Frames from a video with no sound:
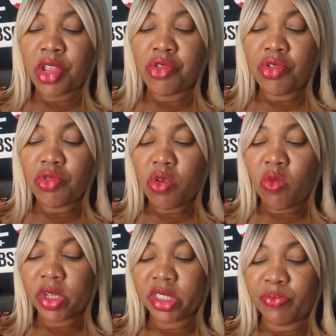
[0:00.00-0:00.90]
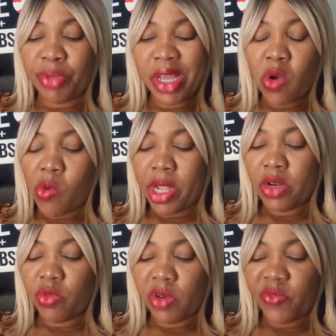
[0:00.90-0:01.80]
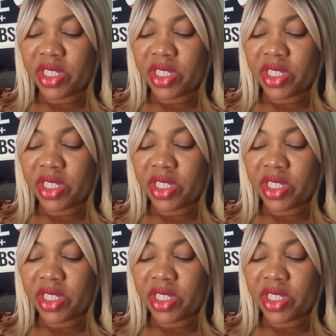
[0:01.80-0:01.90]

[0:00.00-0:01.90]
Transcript: and you know, once Bitcoin doing